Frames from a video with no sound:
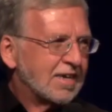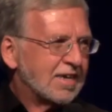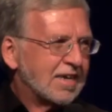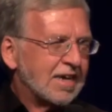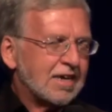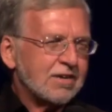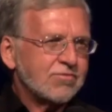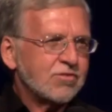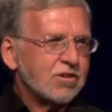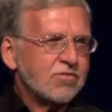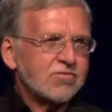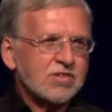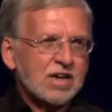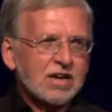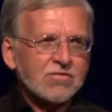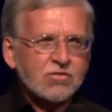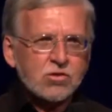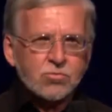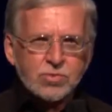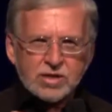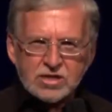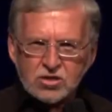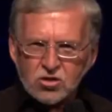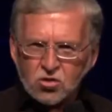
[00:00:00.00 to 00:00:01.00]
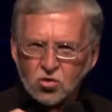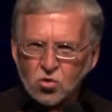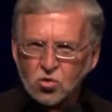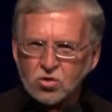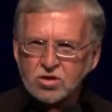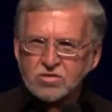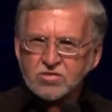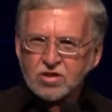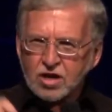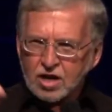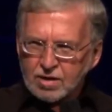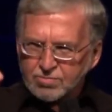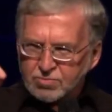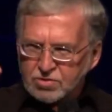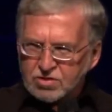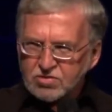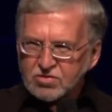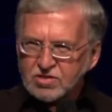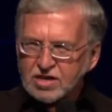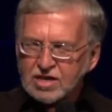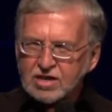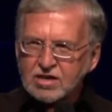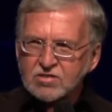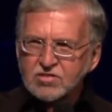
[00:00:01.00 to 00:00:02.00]
Now, if you've never ridden a horse up the
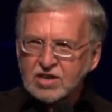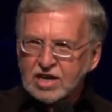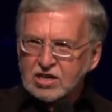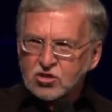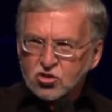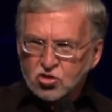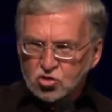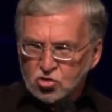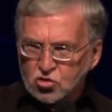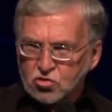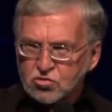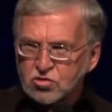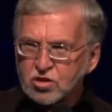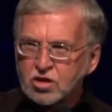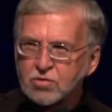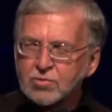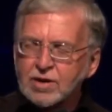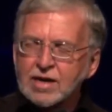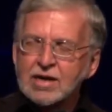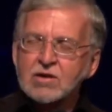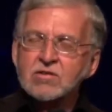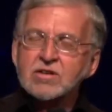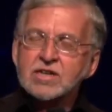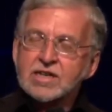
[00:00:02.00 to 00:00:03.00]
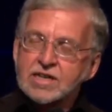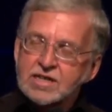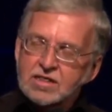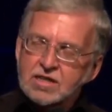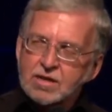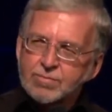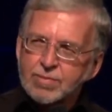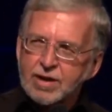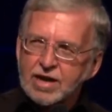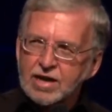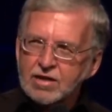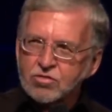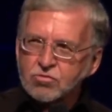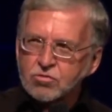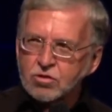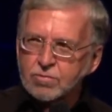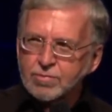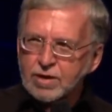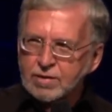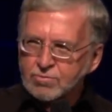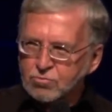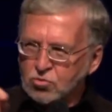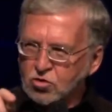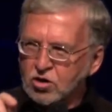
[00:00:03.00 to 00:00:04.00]
stairs and turned it around in the
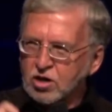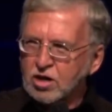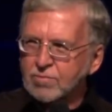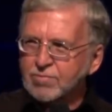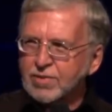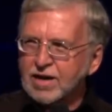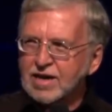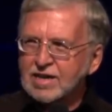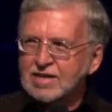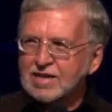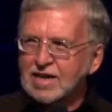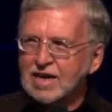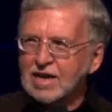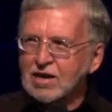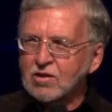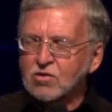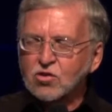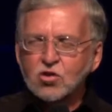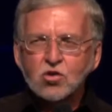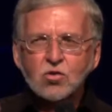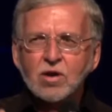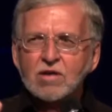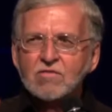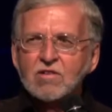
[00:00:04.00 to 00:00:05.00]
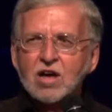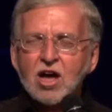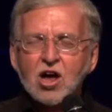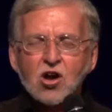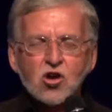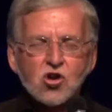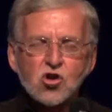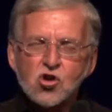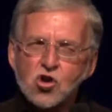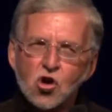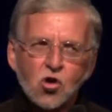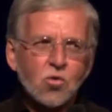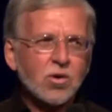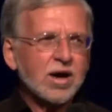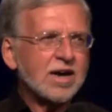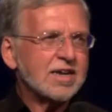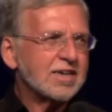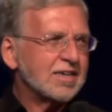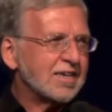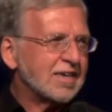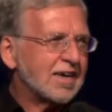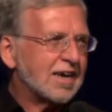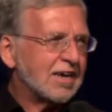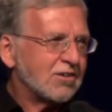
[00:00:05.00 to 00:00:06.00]
bathroom and brought it back down, you have no
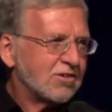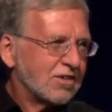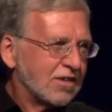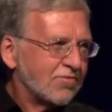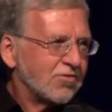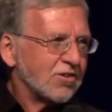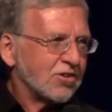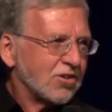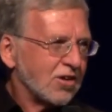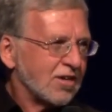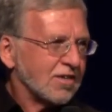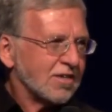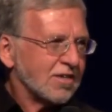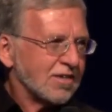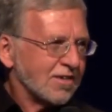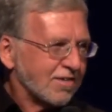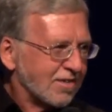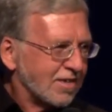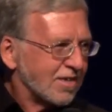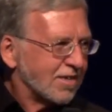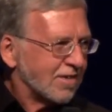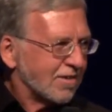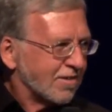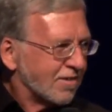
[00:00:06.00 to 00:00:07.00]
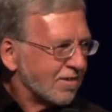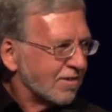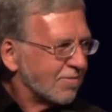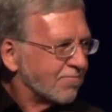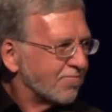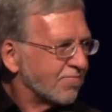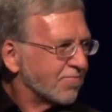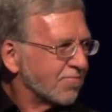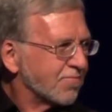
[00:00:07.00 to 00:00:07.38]
idea how difficult this is.